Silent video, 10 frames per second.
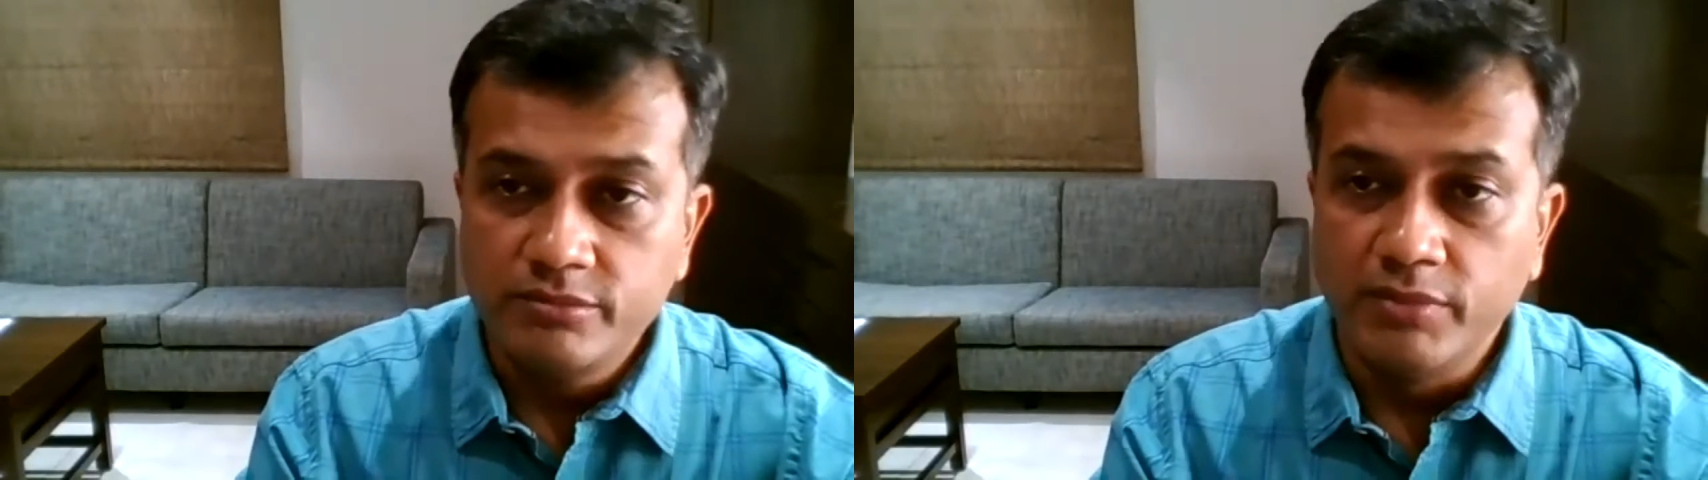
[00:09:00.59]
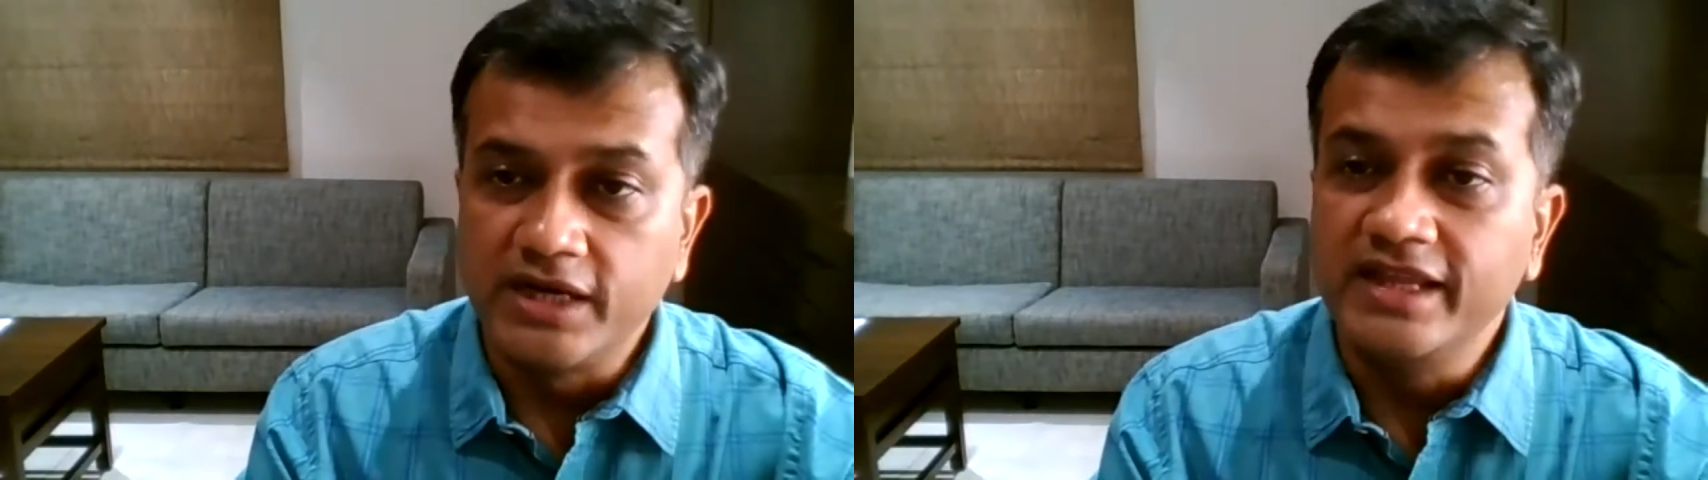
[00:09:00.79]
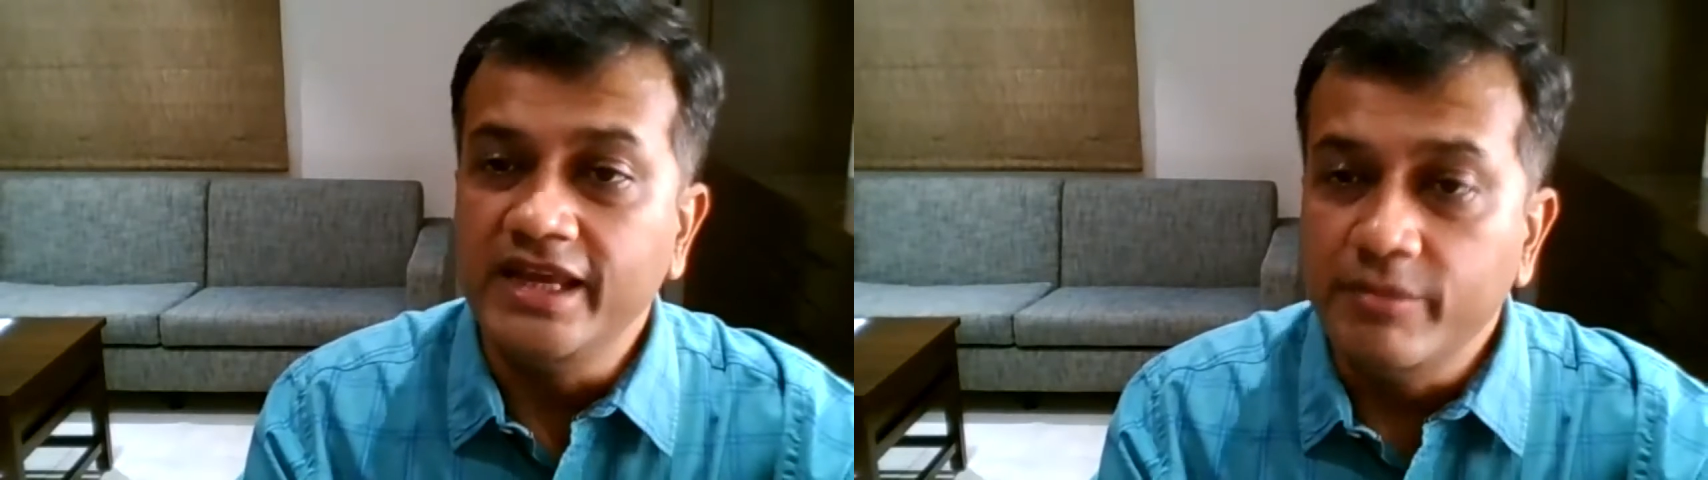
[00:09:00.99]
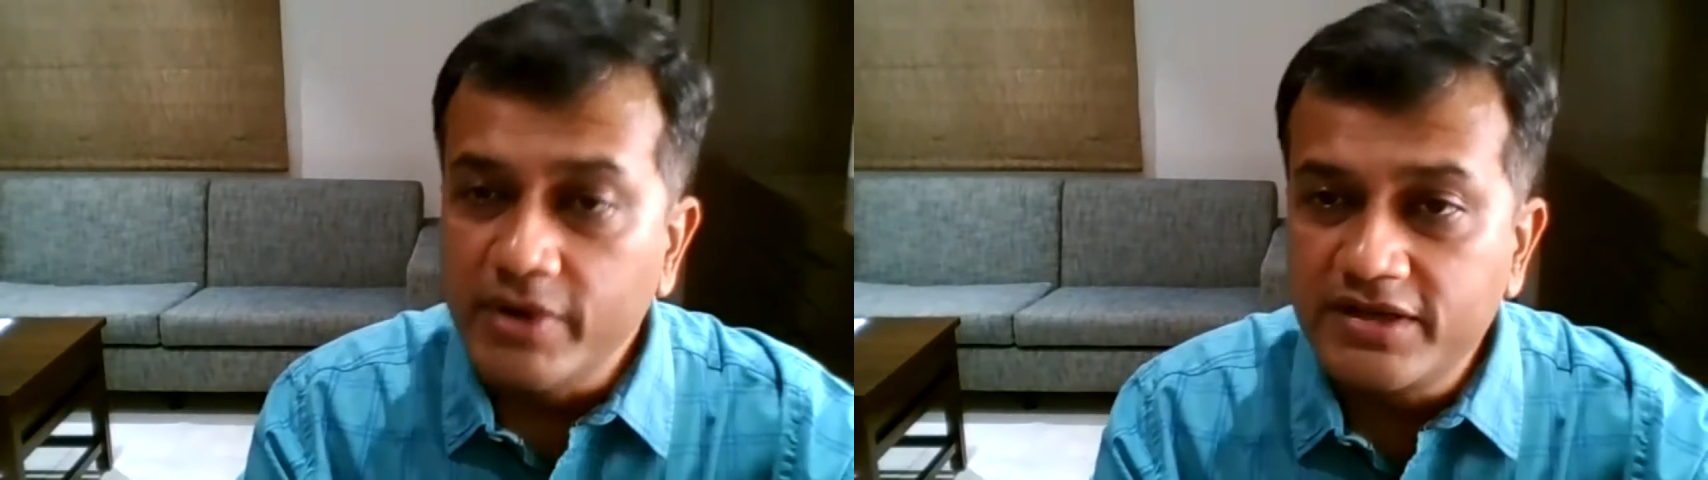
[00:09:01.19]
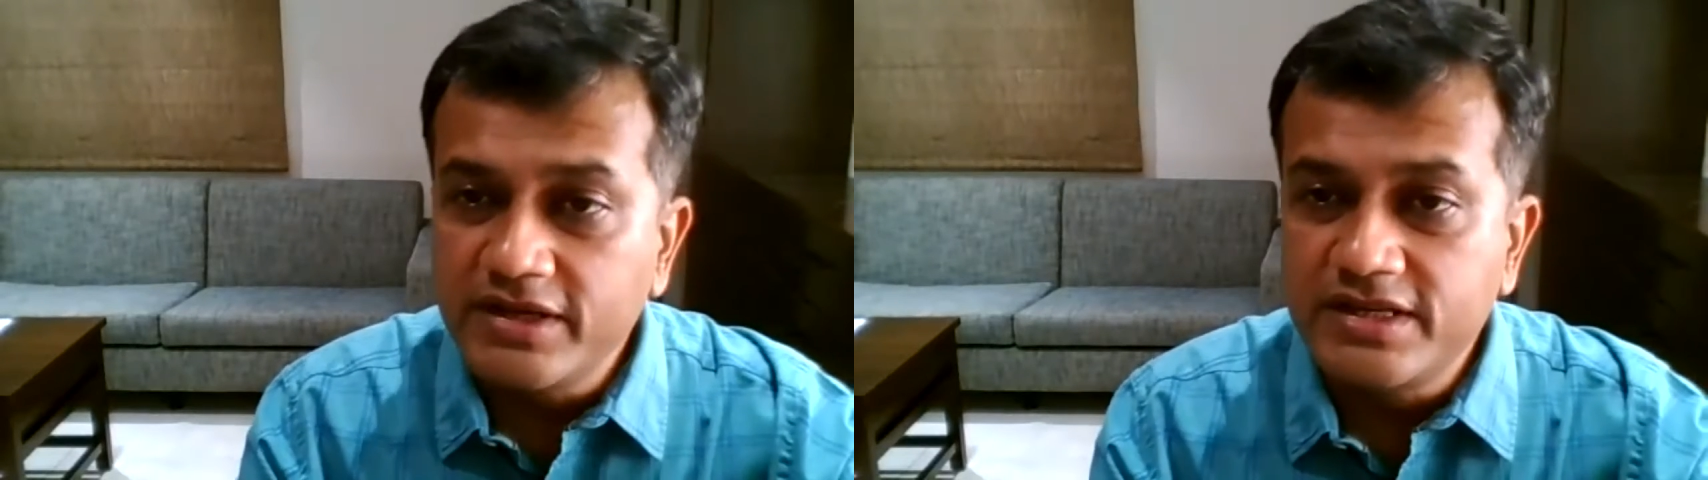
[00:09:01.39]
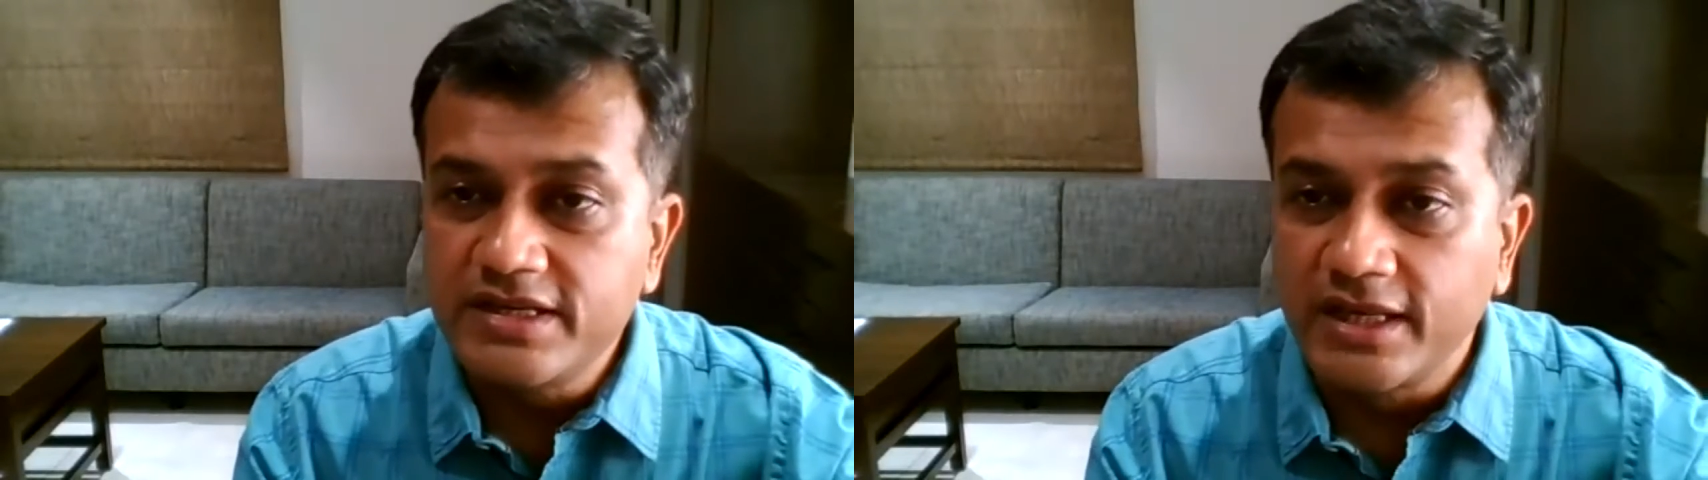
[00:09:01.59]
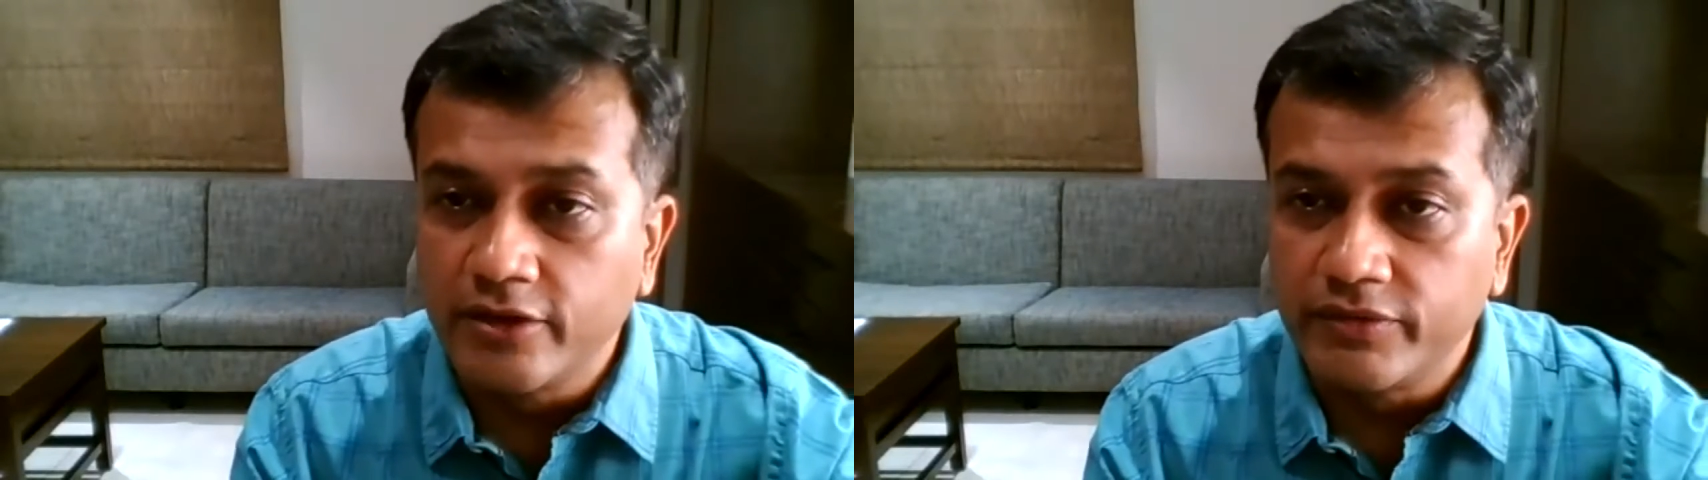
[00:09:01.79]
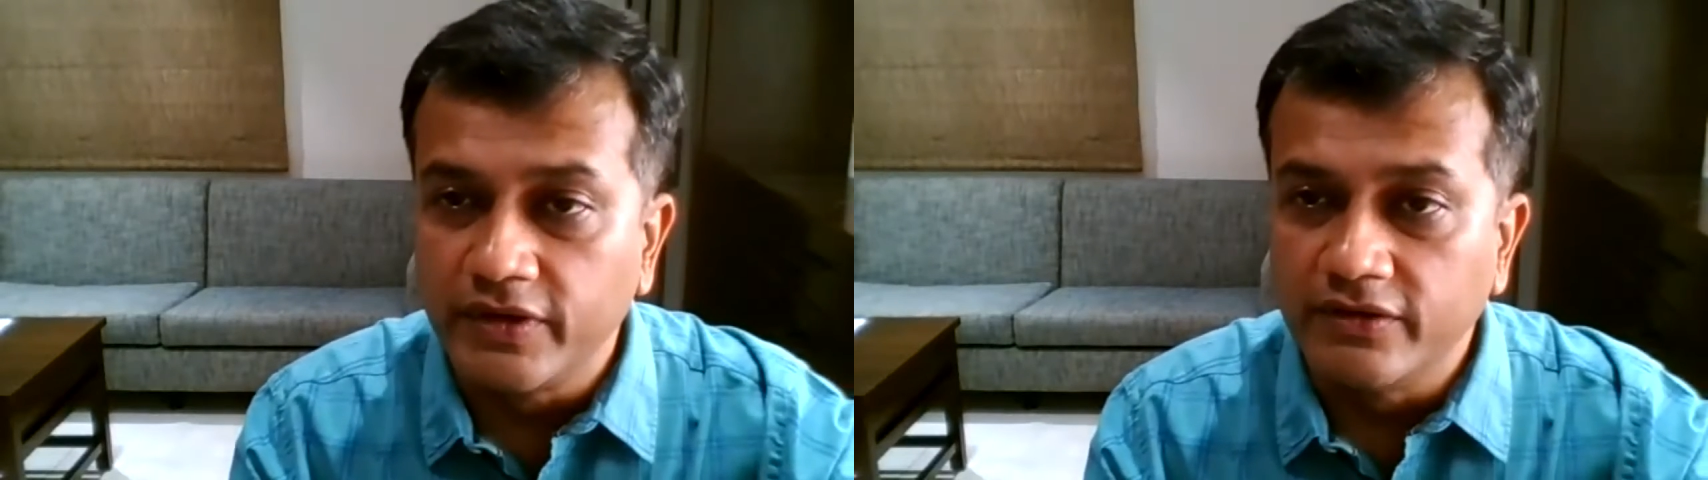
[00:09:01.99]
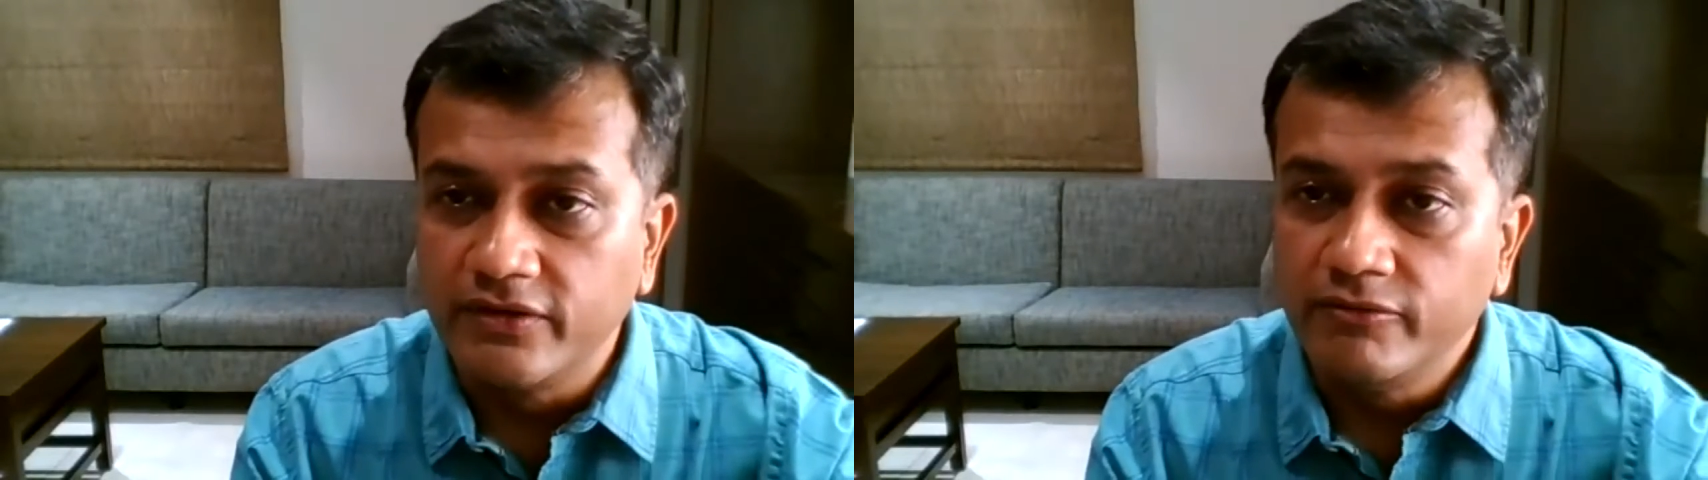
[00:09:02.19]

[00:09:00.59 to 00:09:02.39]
but the emergency services